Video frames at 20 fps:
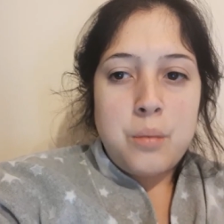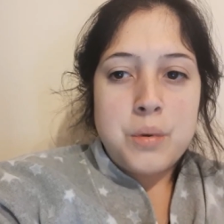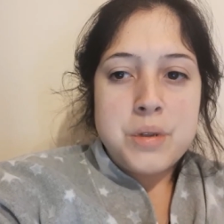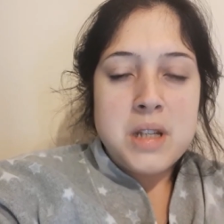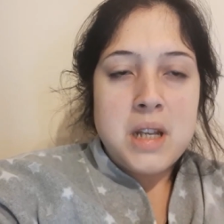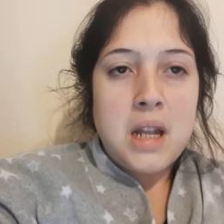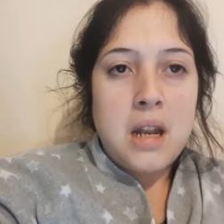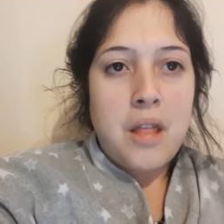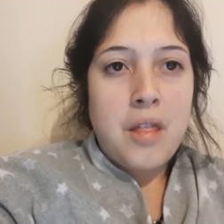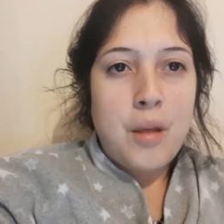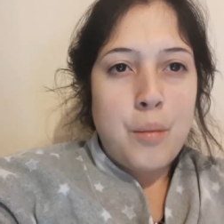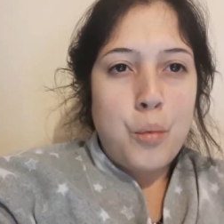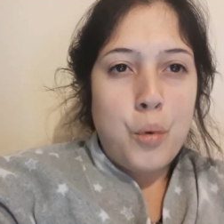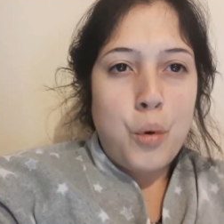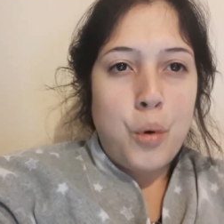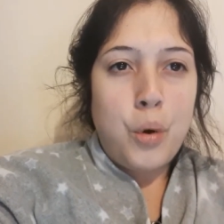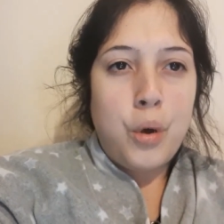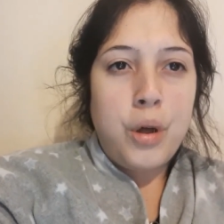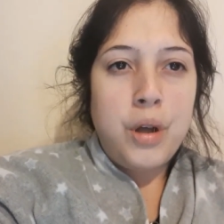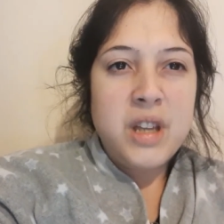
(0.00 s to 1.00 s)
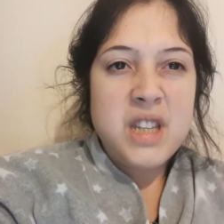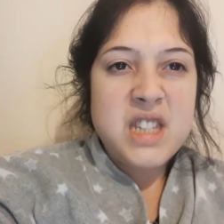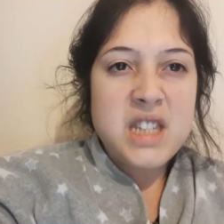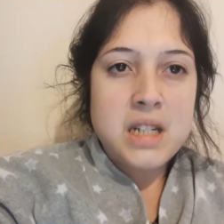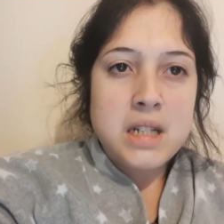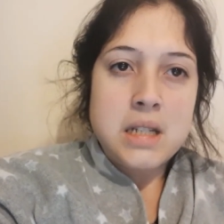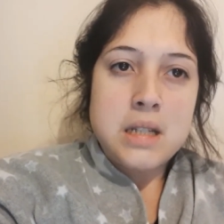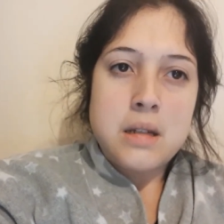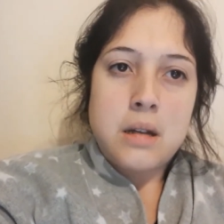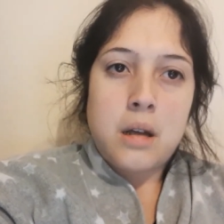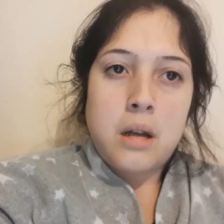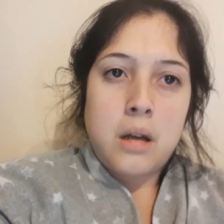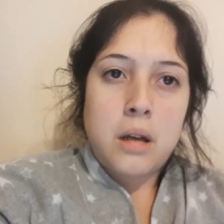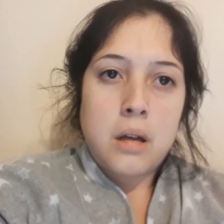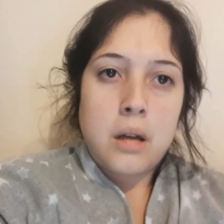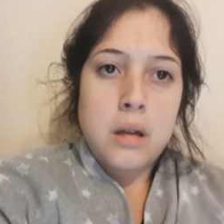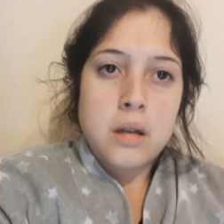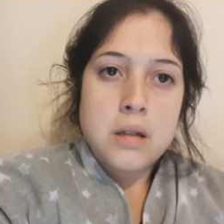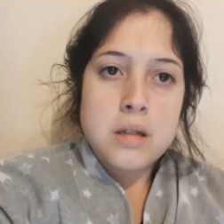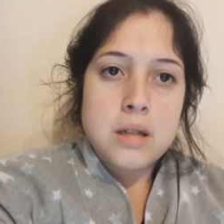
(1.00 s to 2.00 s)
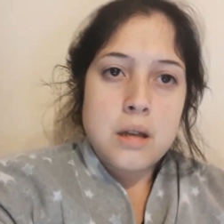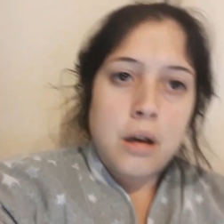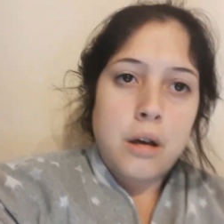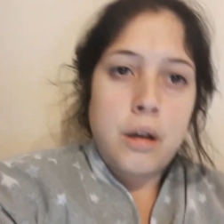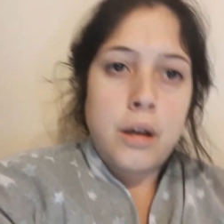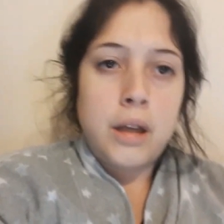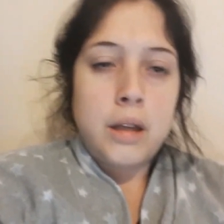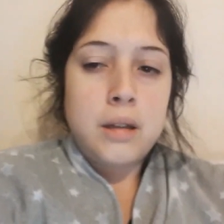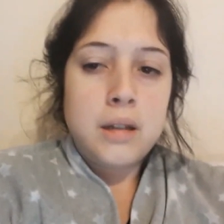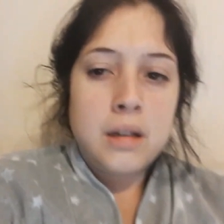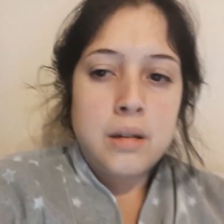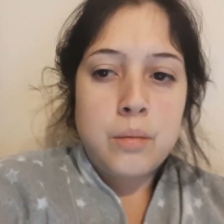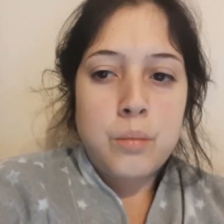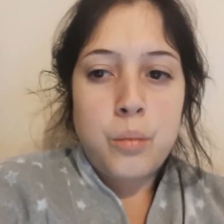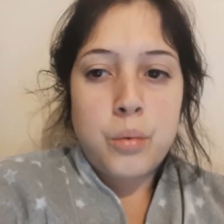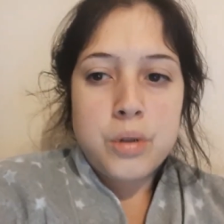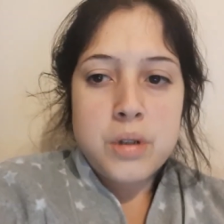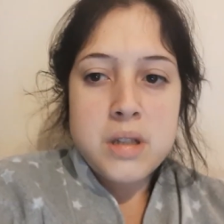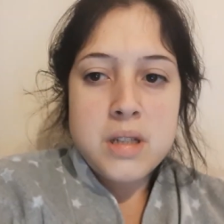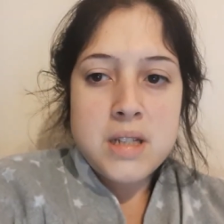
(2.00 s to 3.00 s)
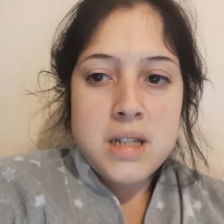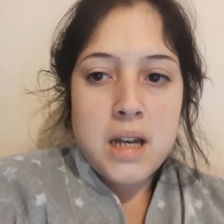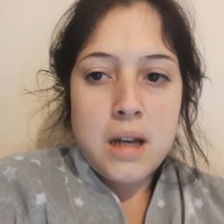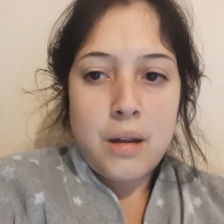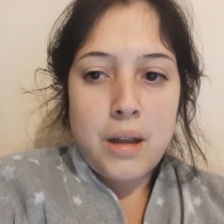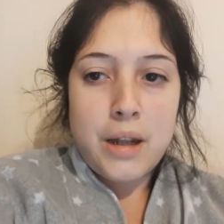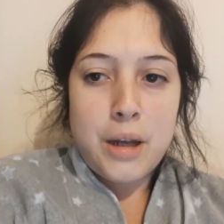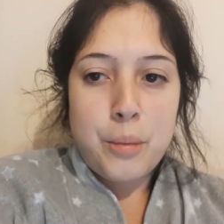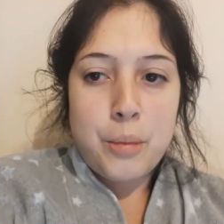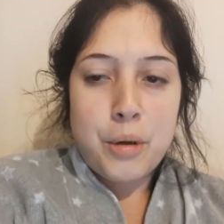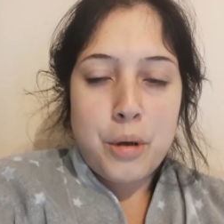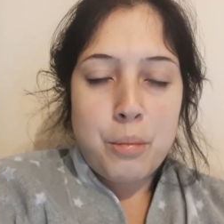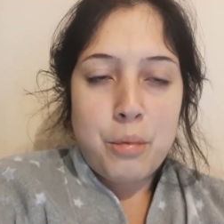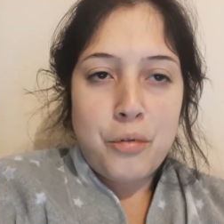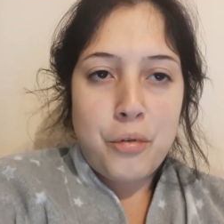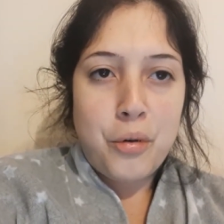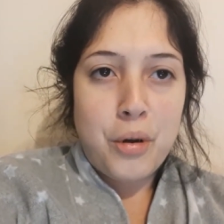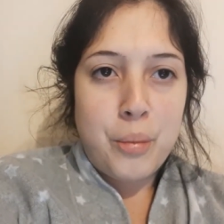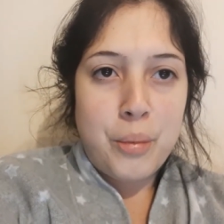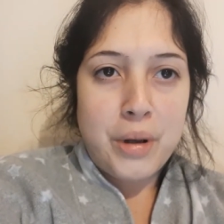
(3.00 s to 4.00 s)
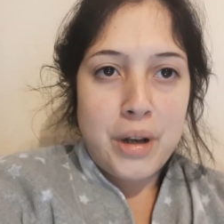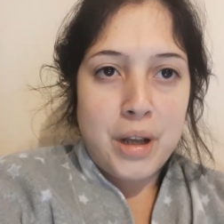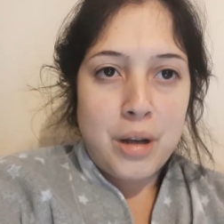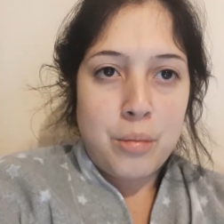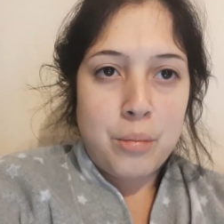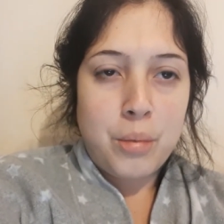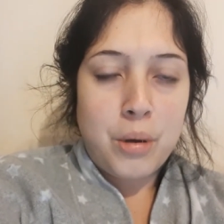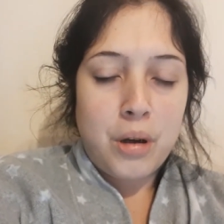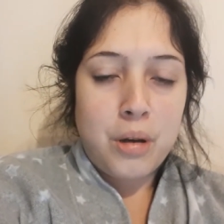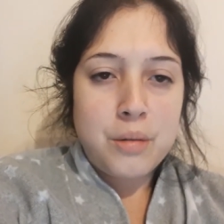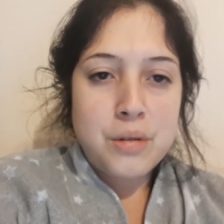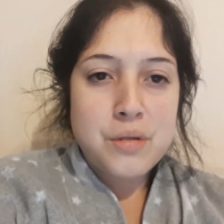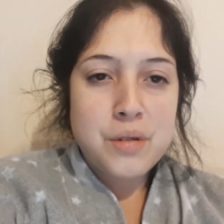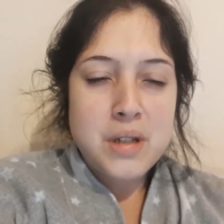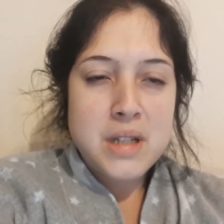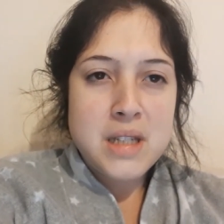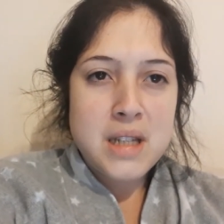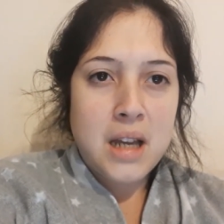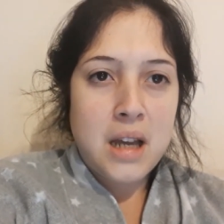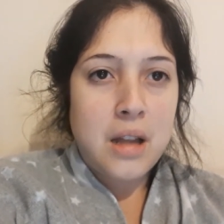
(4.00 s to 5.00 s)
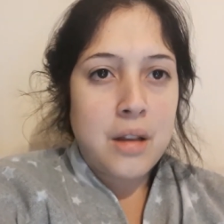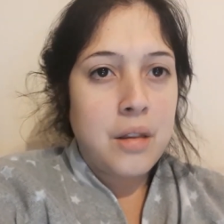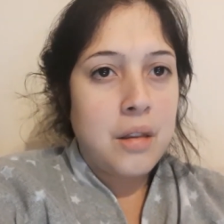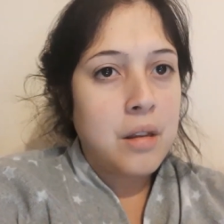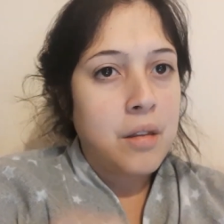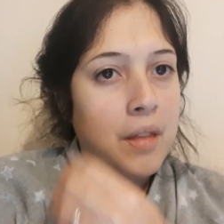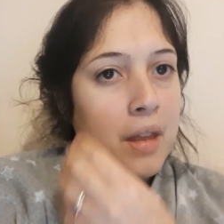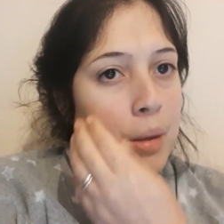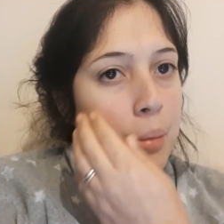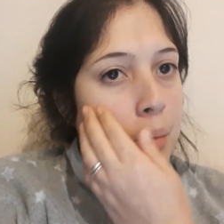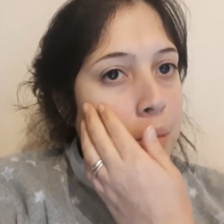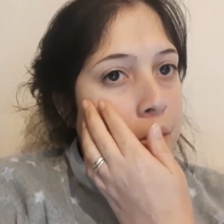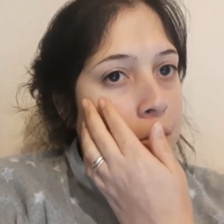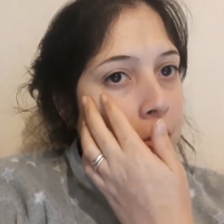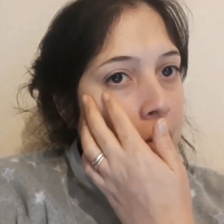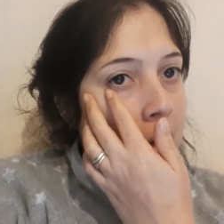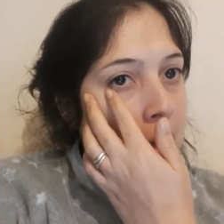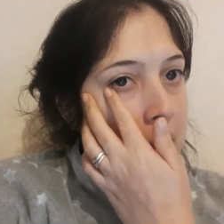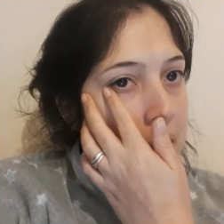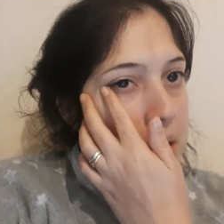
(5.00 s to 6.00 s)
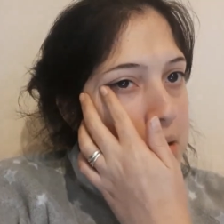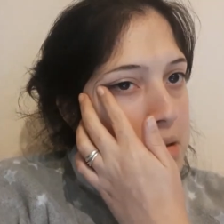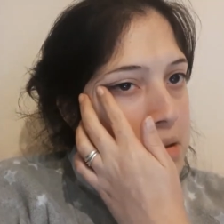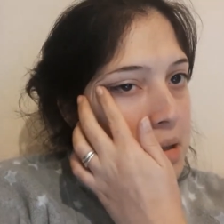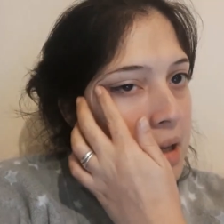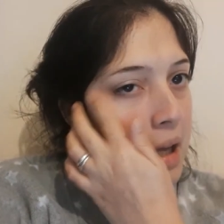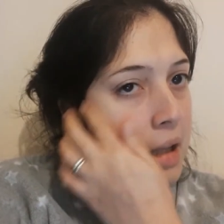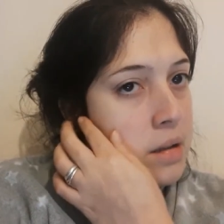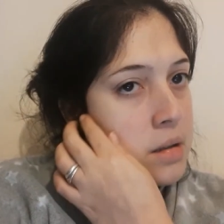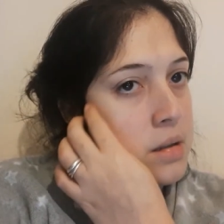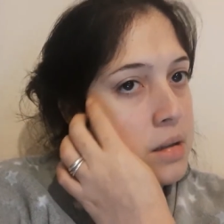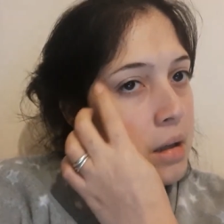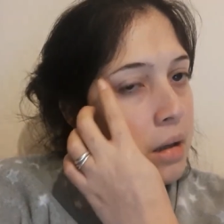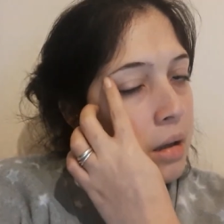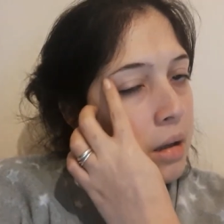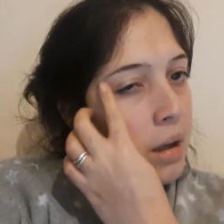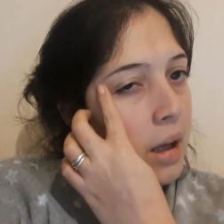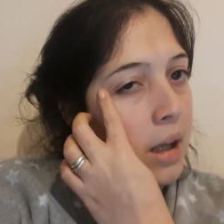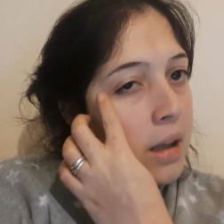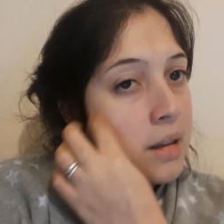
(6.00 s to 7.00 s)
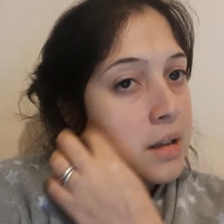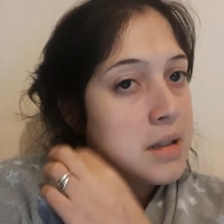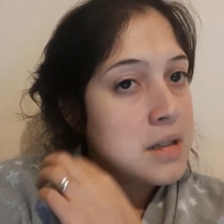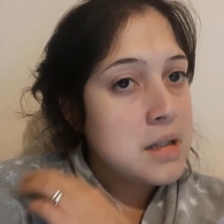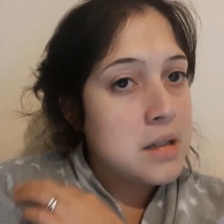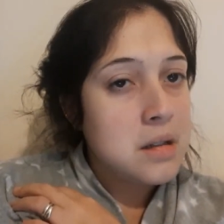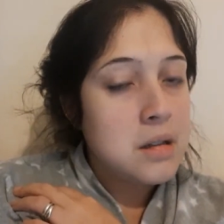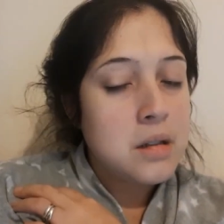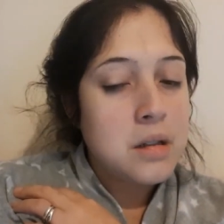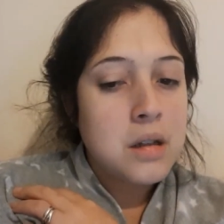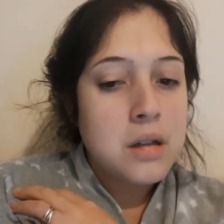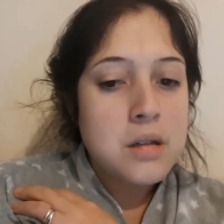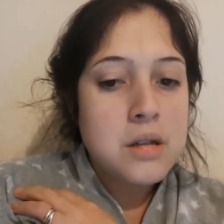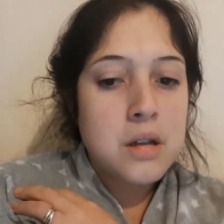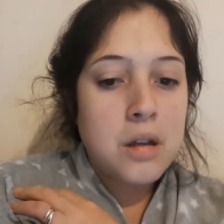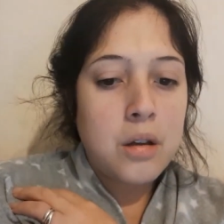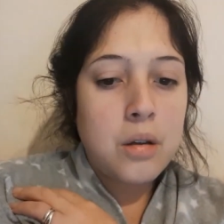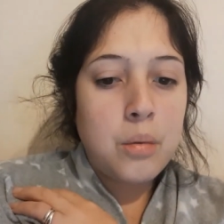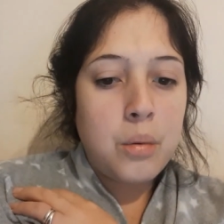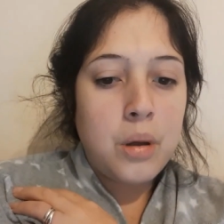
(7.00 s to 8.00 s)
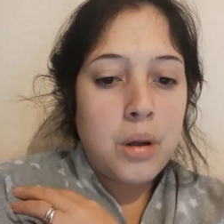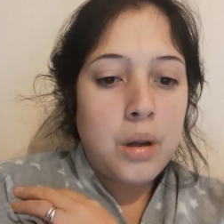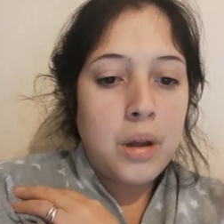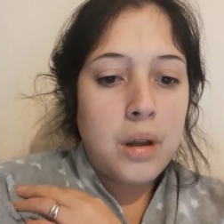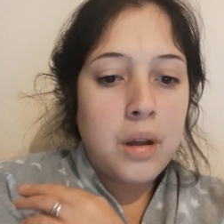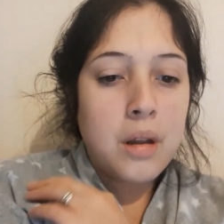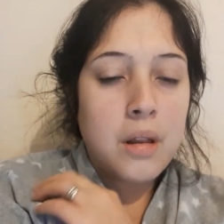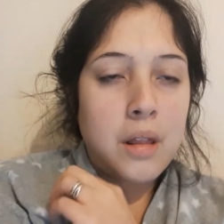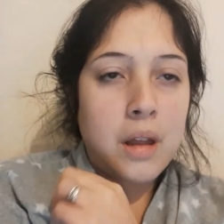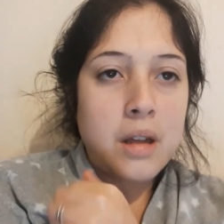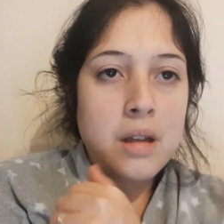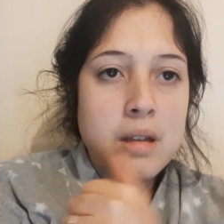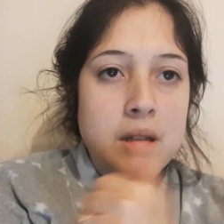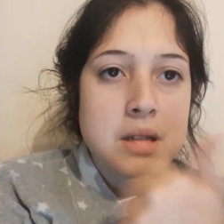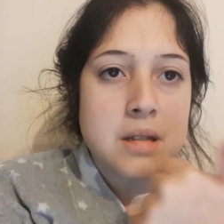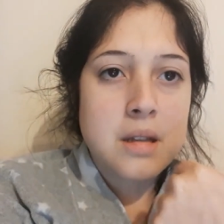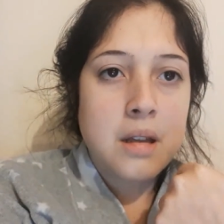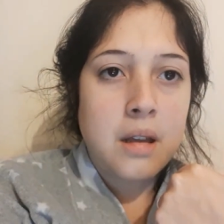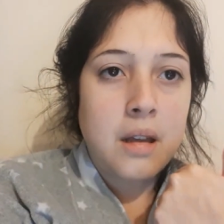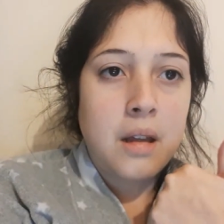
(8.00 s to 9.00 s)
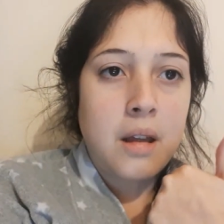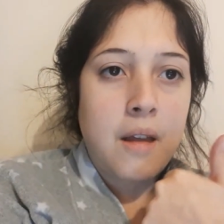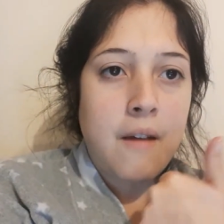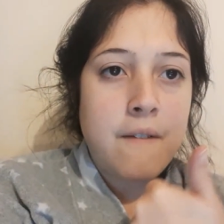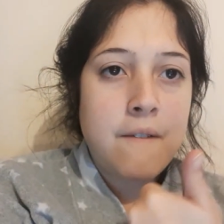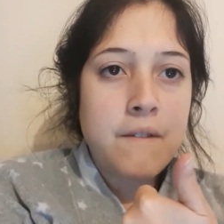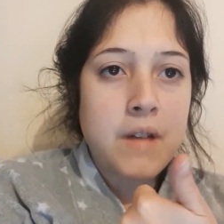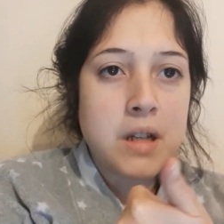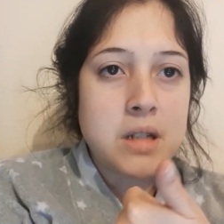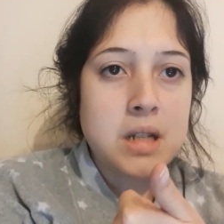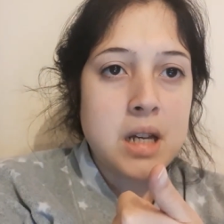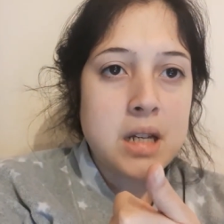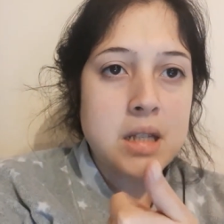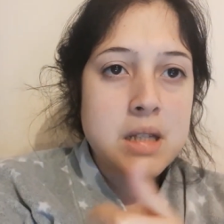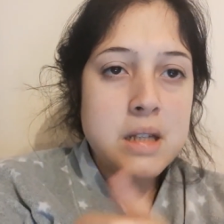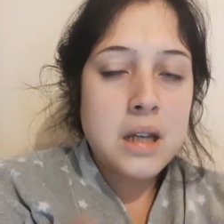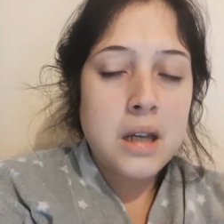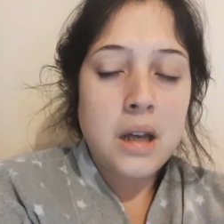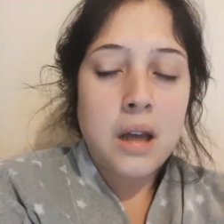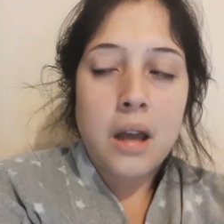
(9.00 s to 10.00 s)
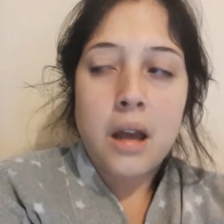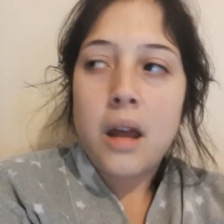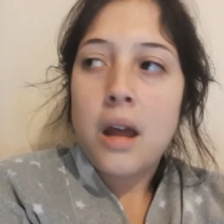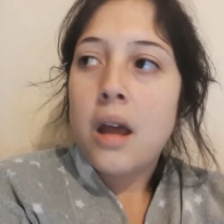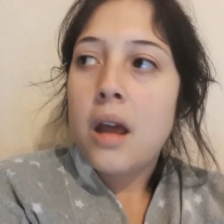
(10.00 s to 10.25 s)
wasn't anything more sinister, because I didn't want to tell anybody before I went in, but I was really scared that they would find cancer, and they didn't. So that is fantastic.